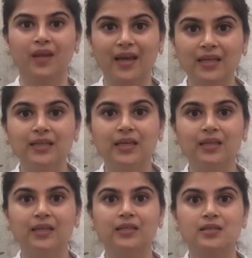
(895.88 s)

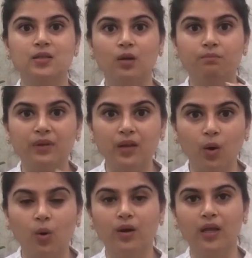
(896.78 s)
anything that does not
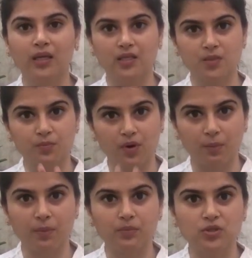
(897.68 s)
belong in its
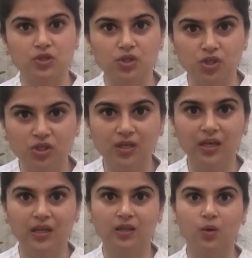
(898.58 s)
proper position
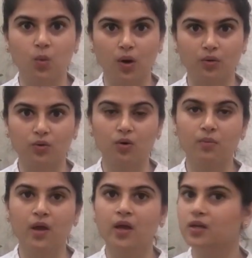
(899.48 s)
in the
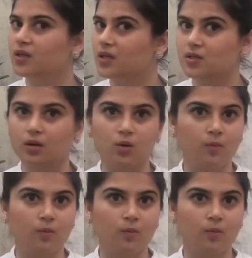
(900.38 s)
wardrobe does not go